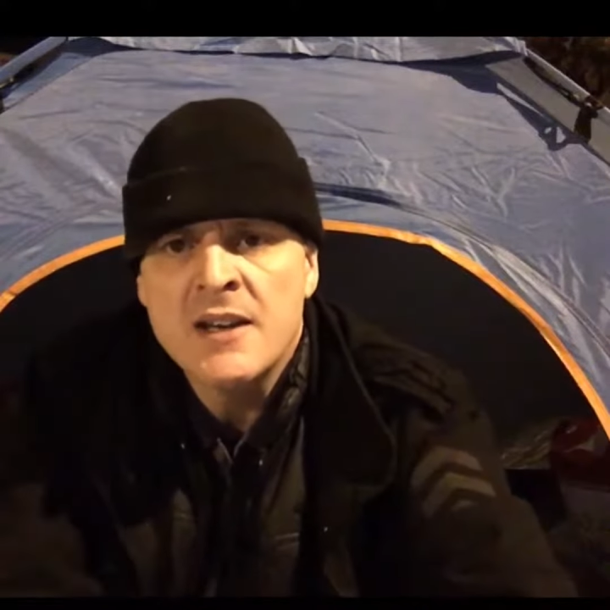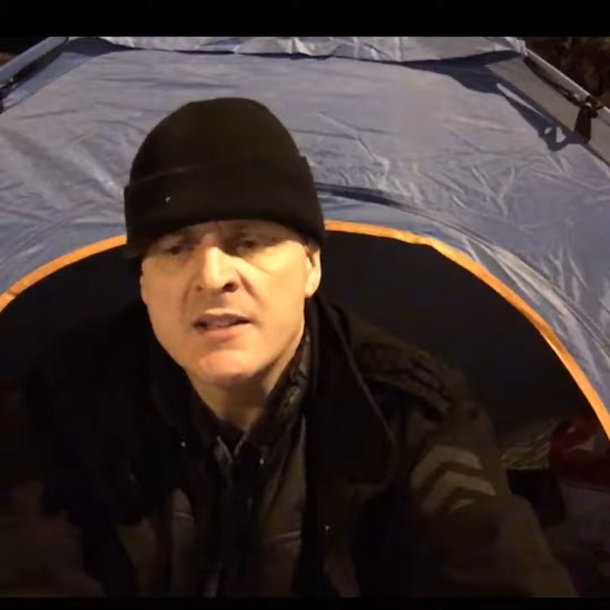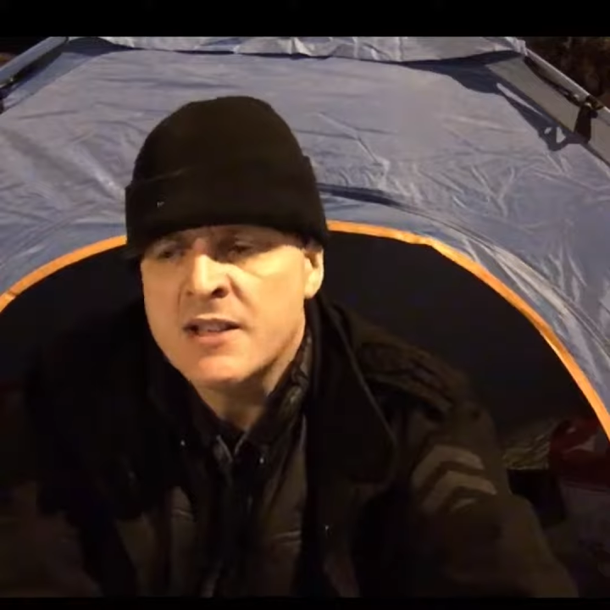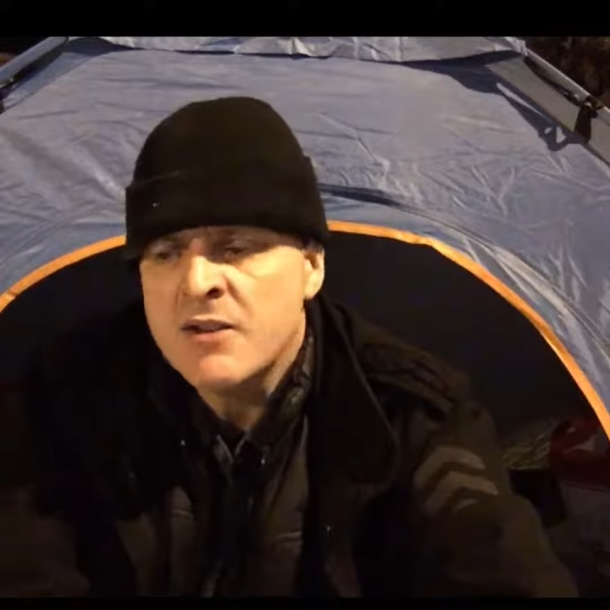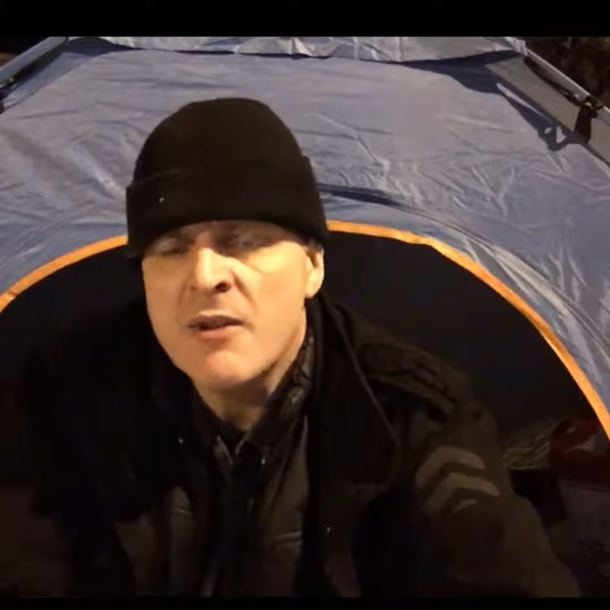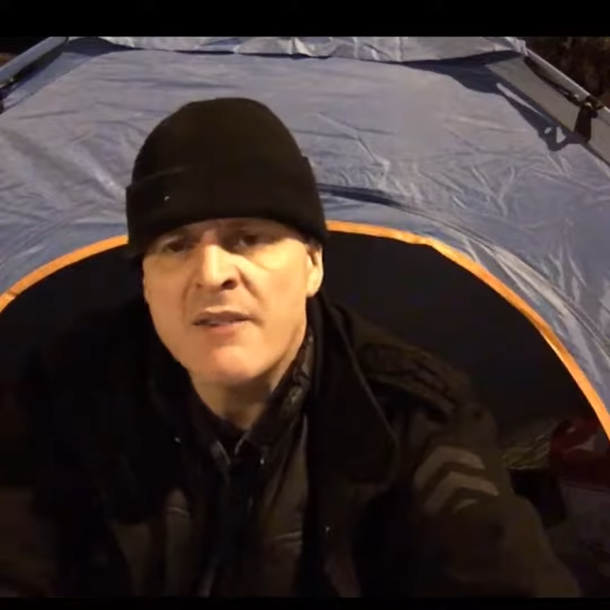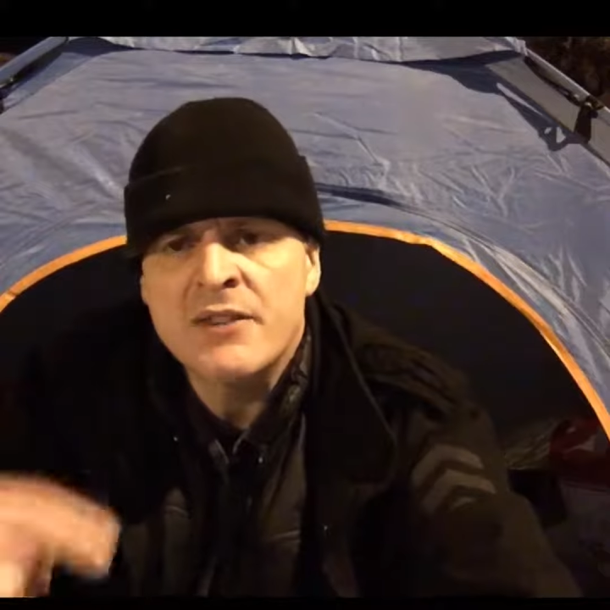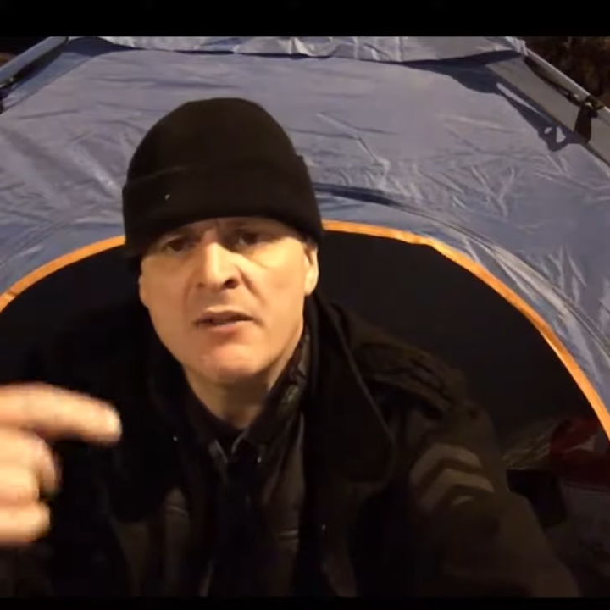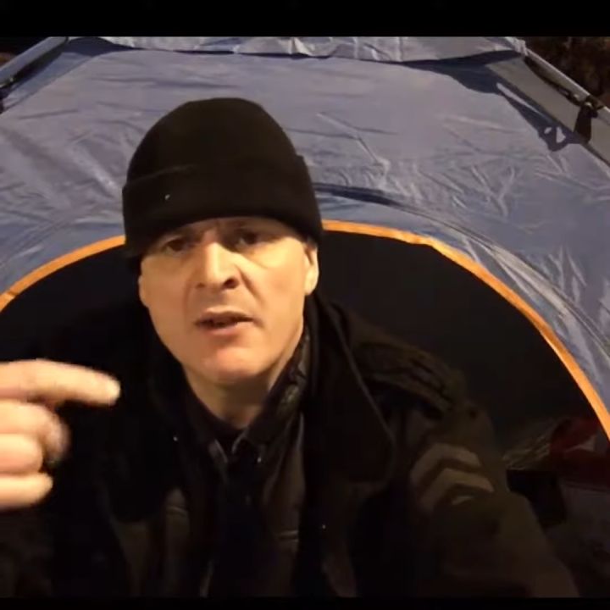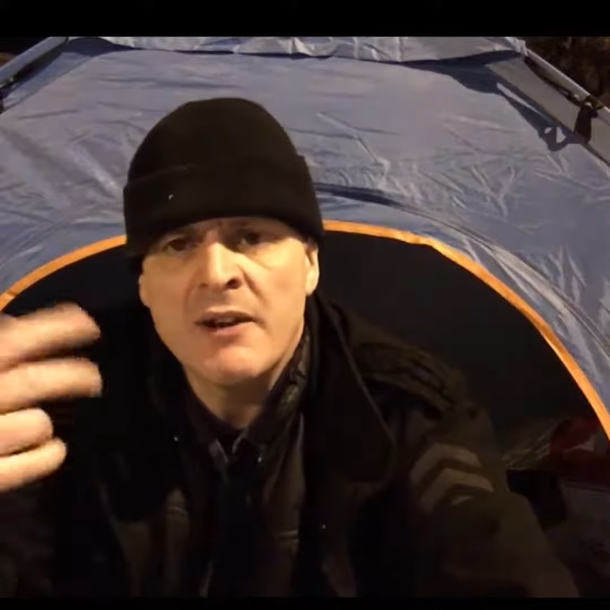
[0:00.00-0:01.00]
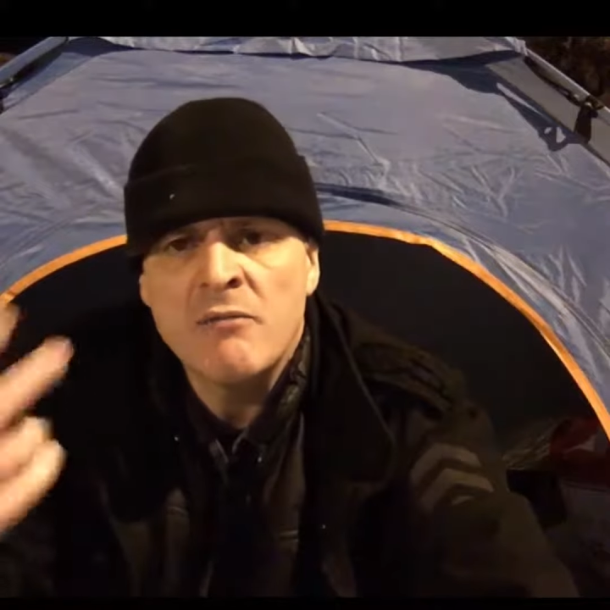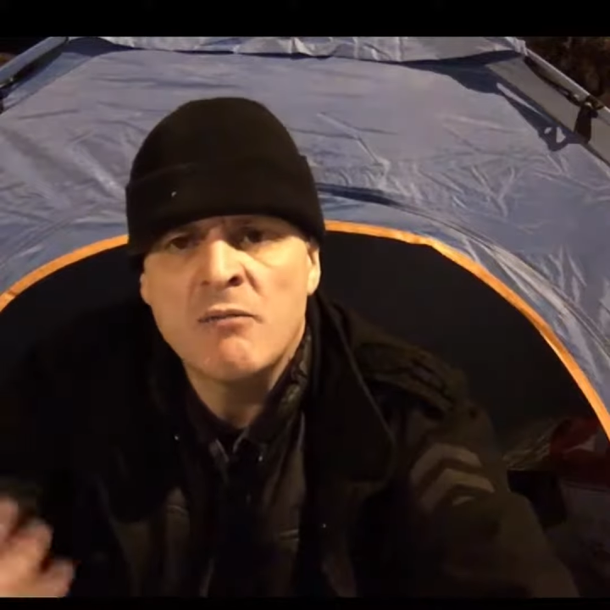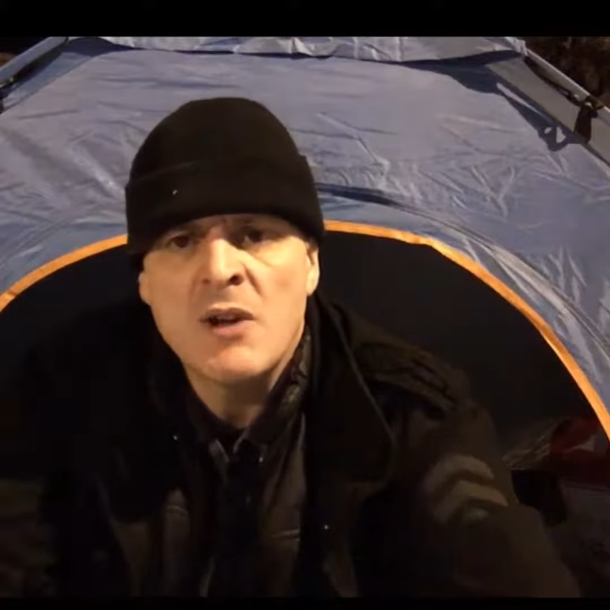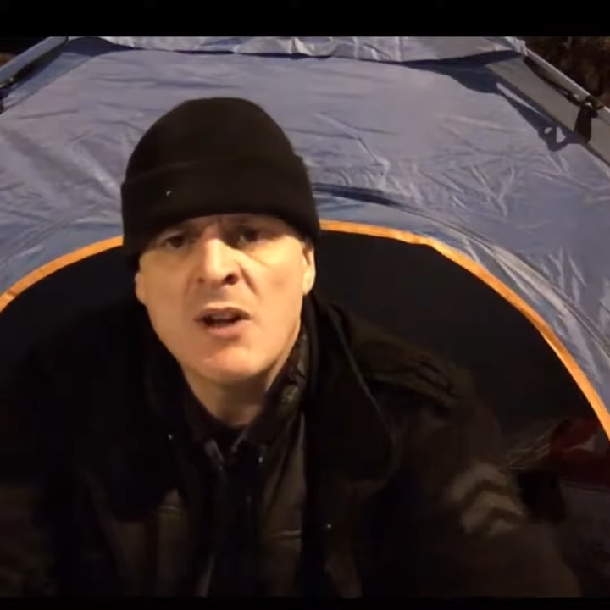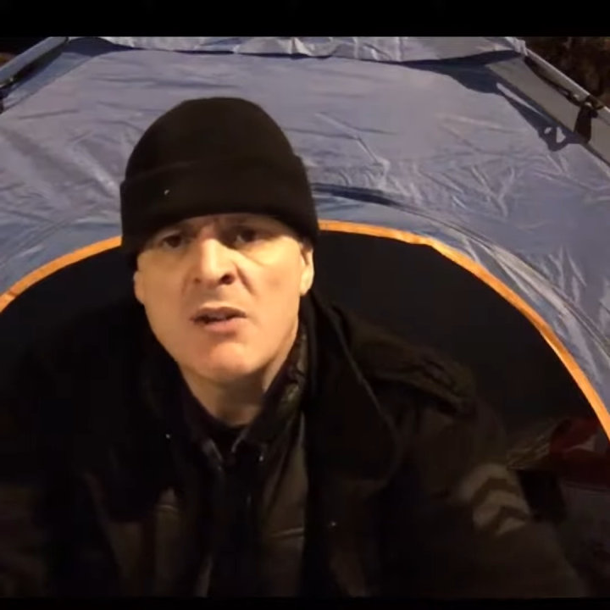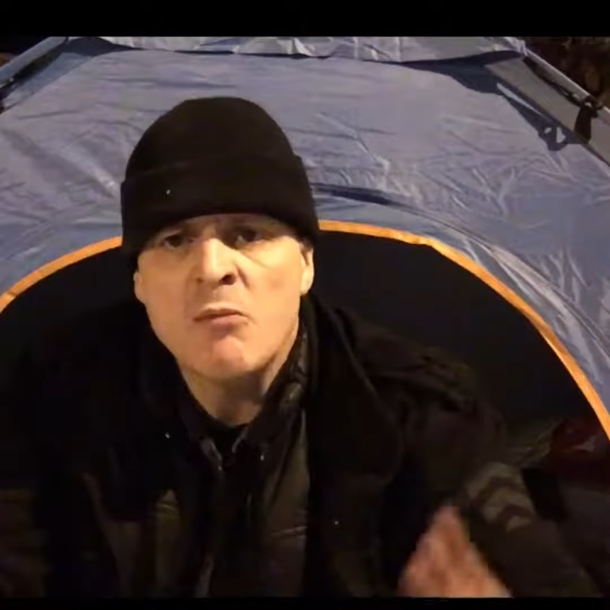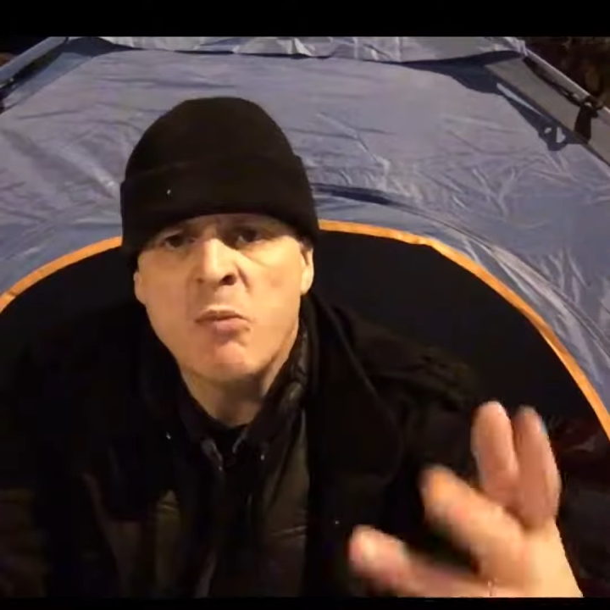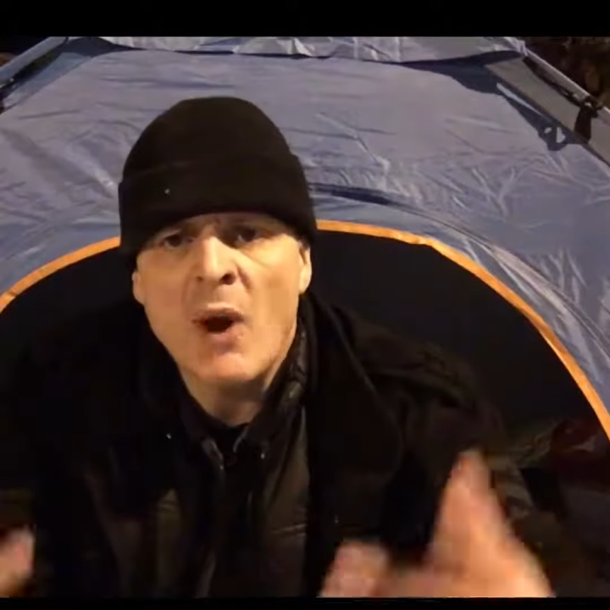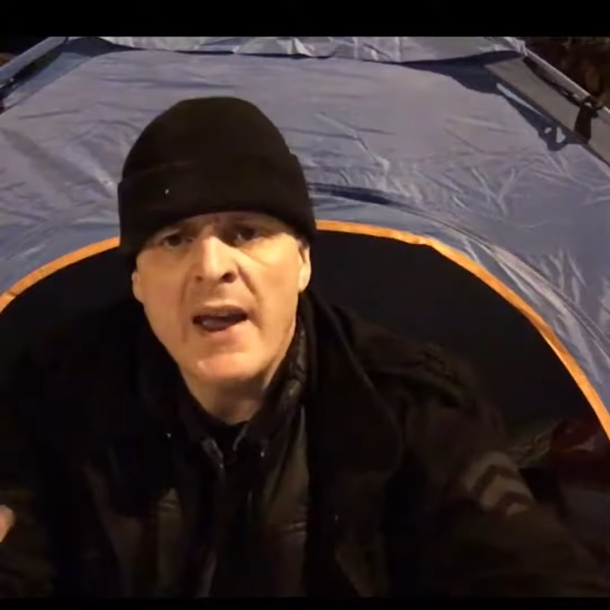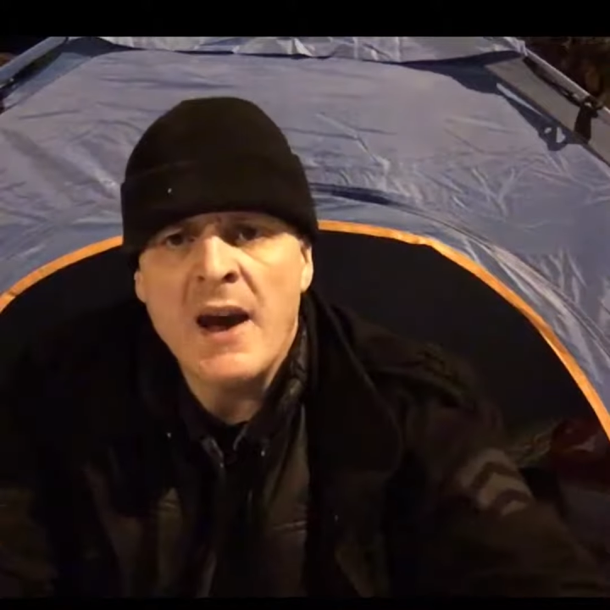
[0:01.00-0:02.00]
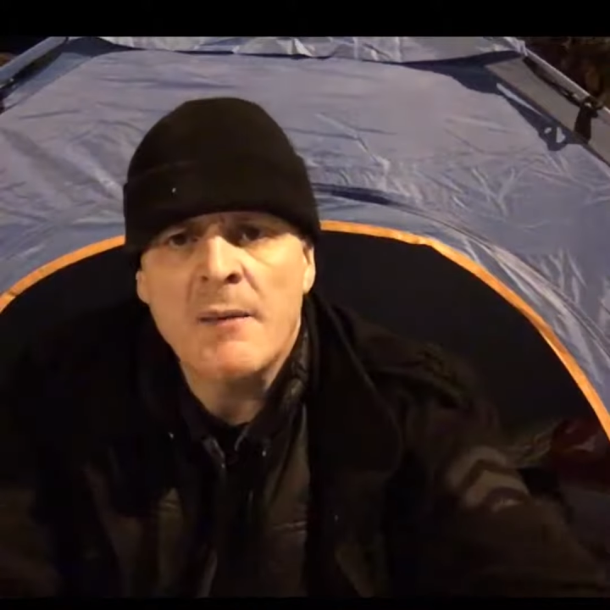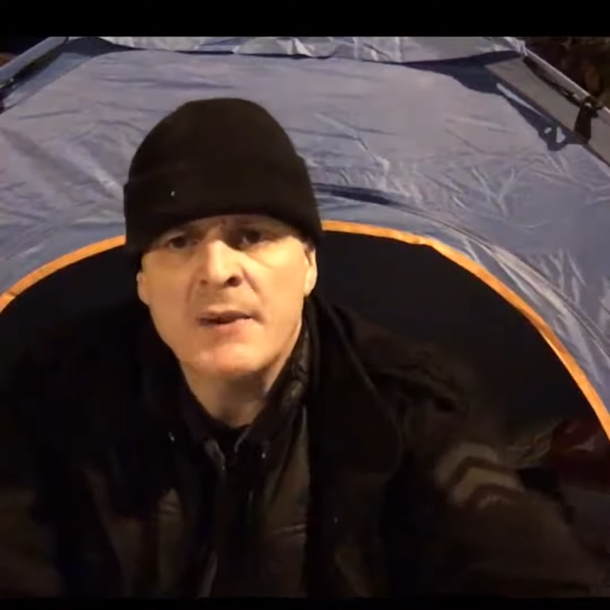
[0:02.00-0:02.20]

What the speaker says: So you have to weigh up,